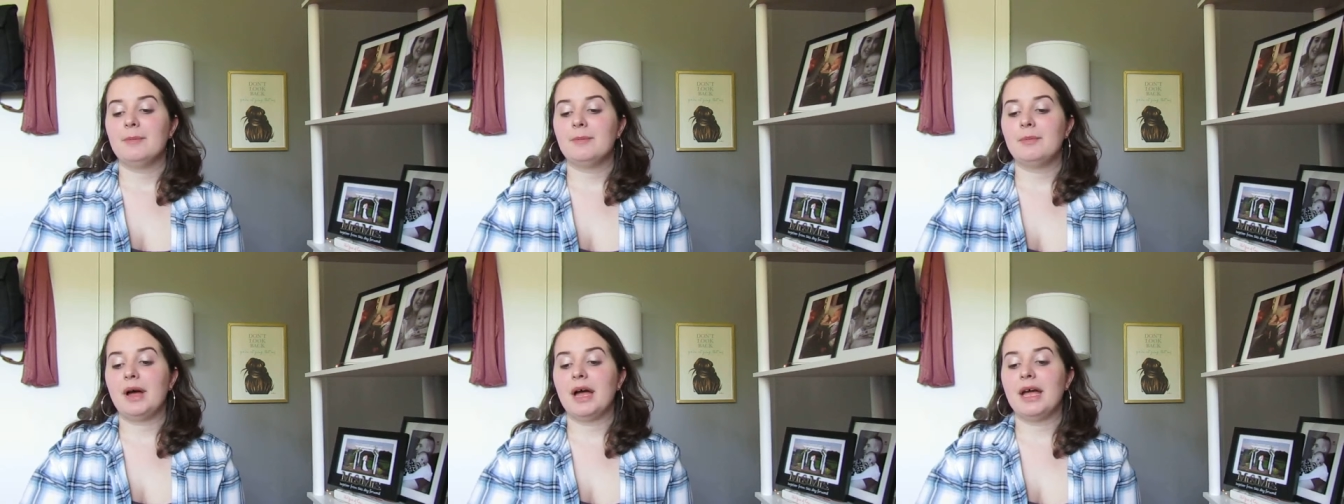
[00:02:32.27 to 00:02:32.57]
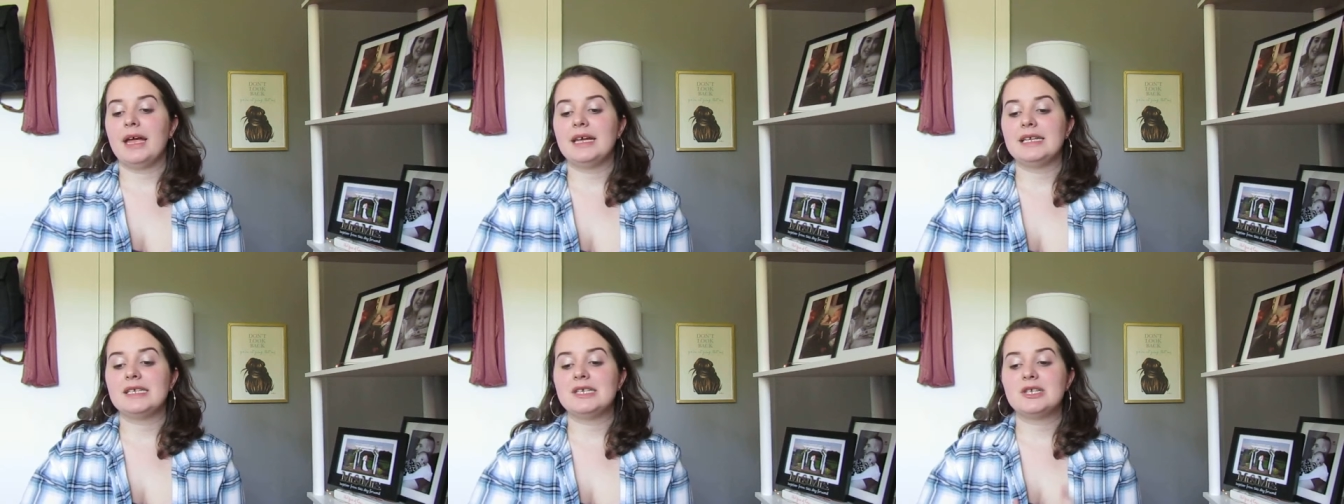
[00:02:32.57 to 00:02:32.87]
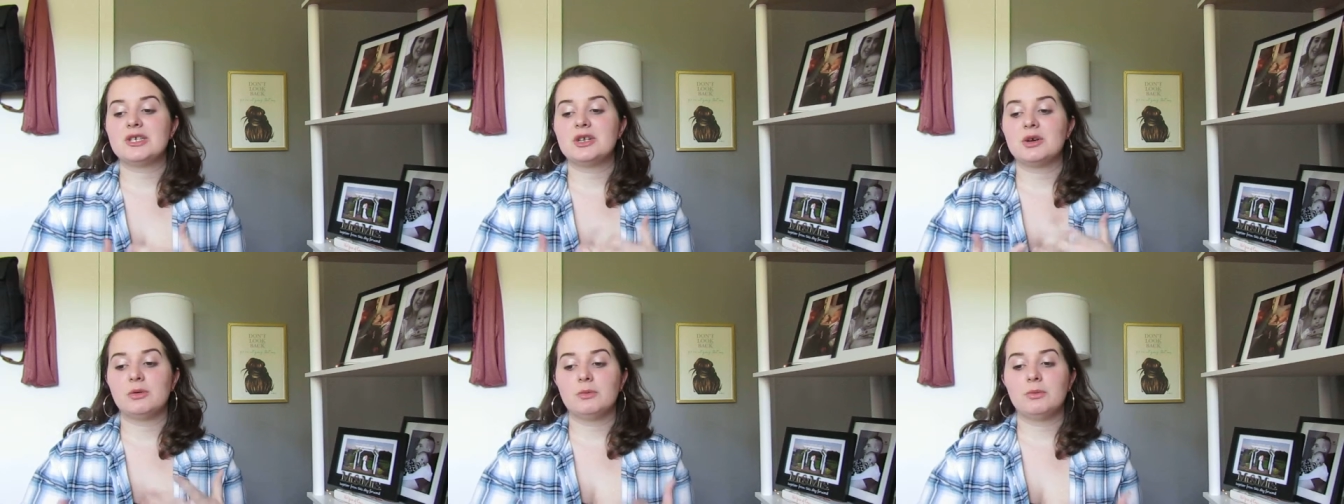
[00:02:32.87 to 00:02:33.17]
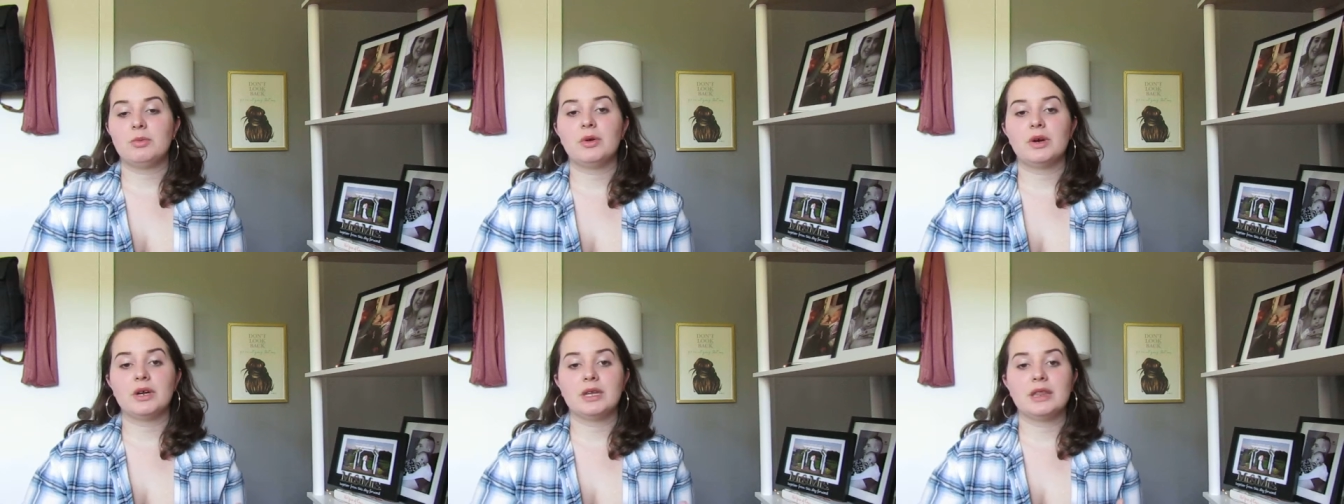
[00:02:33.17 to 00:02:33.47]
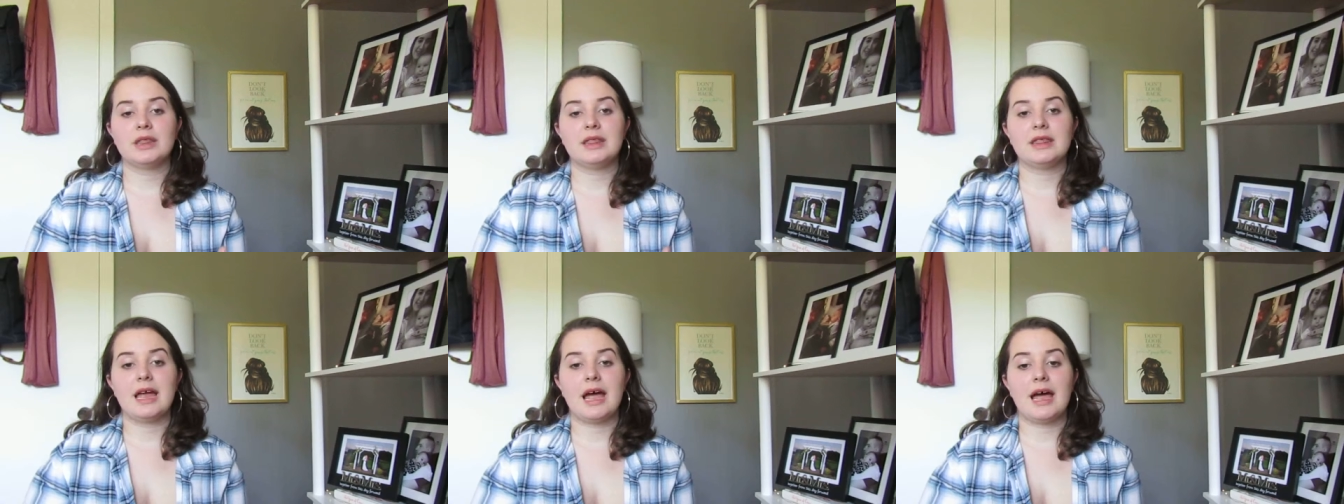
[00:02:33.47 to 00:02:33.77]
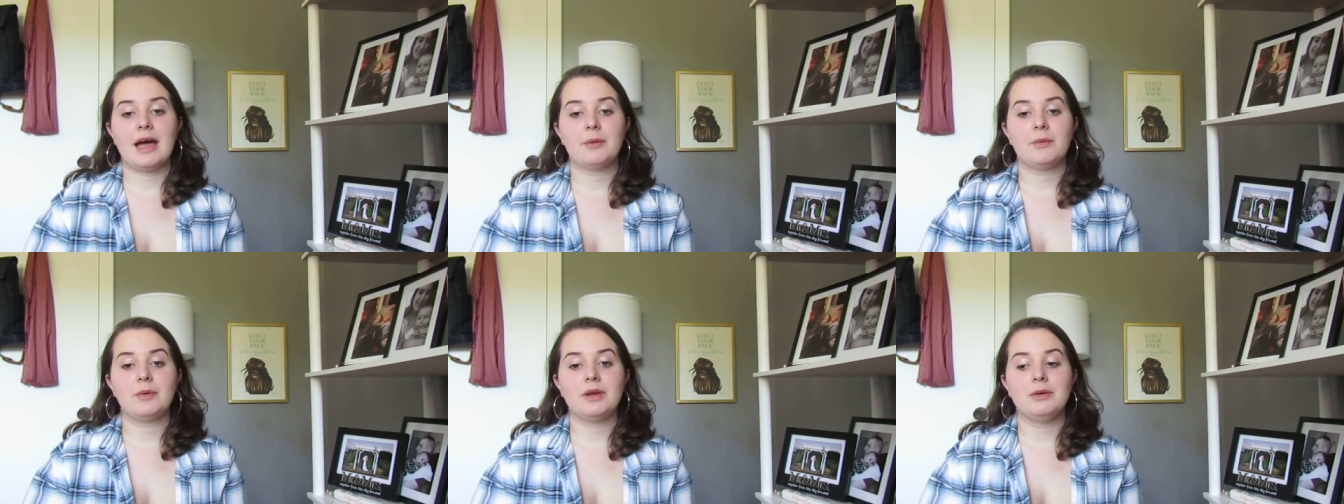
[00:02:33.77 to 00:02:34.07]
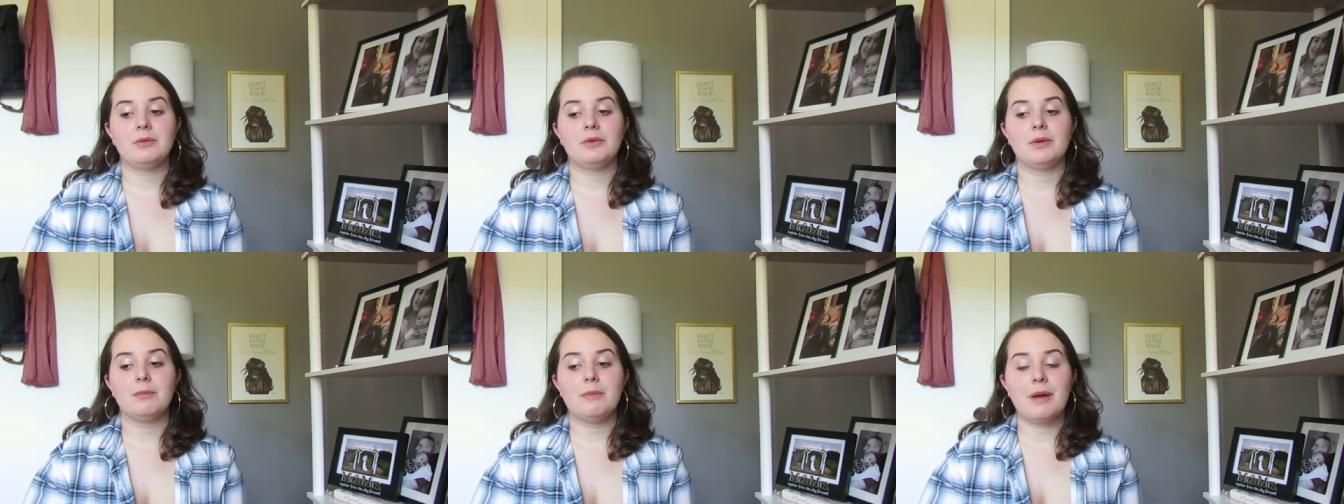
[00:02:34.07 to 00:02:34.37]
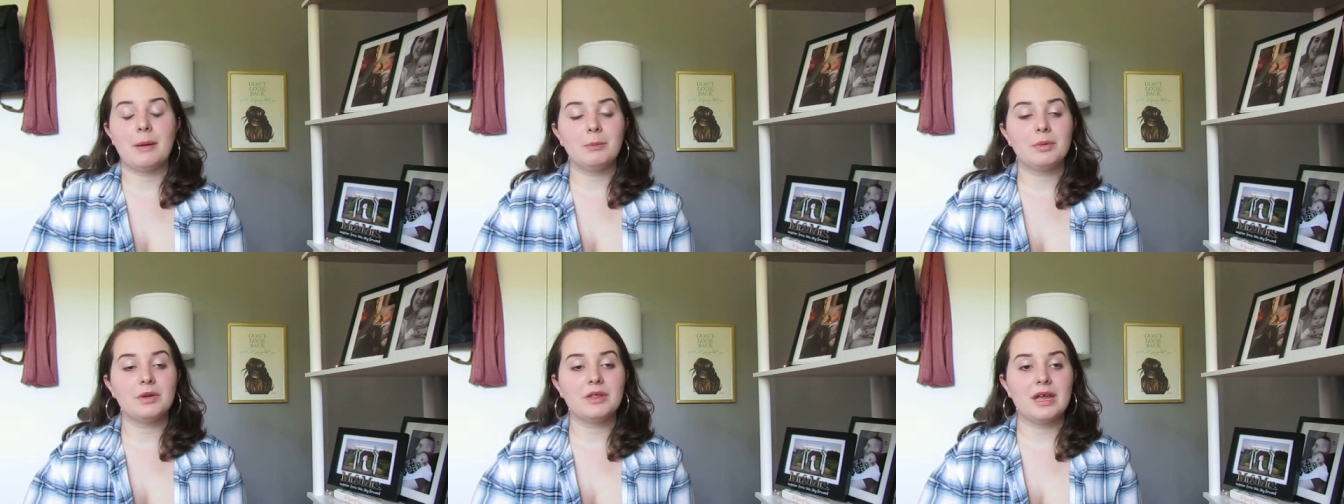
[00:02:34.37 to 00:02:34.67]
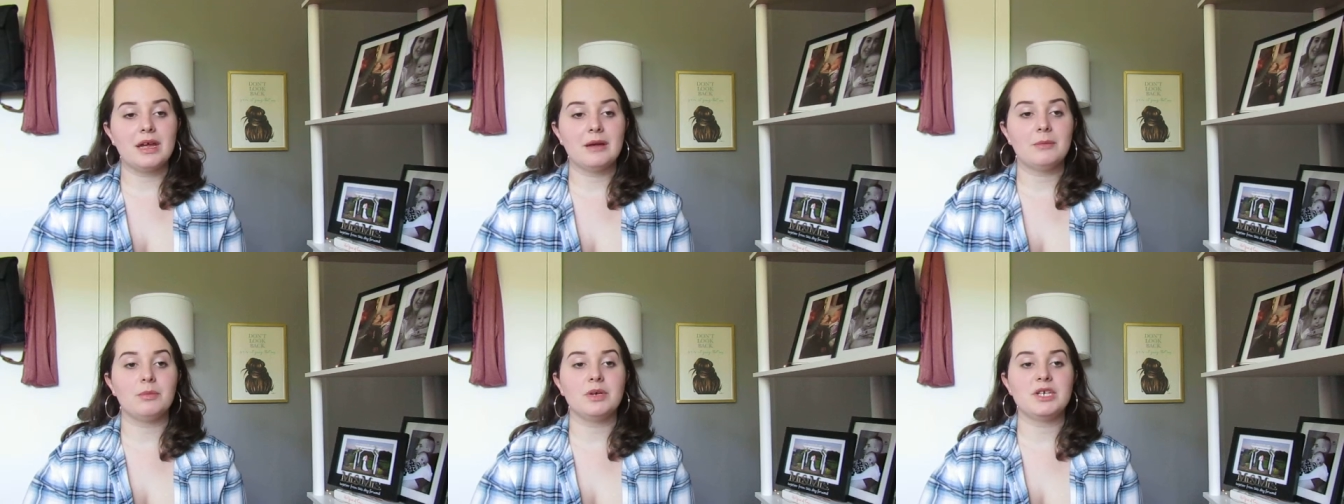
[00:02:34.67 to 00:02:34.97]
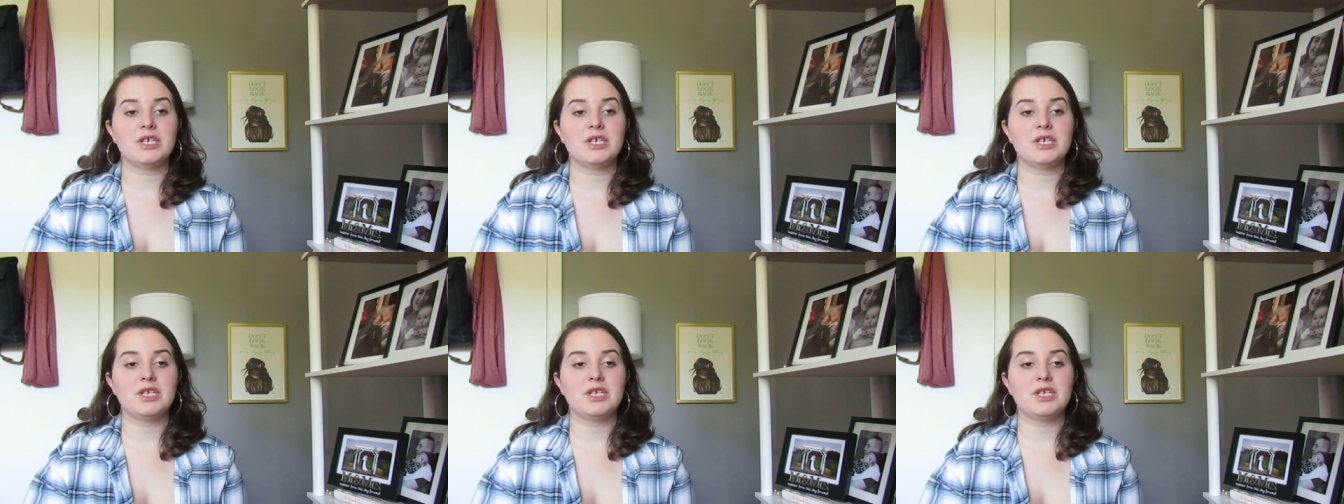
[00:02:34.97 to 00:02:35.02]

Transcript: but it's so important that we remember them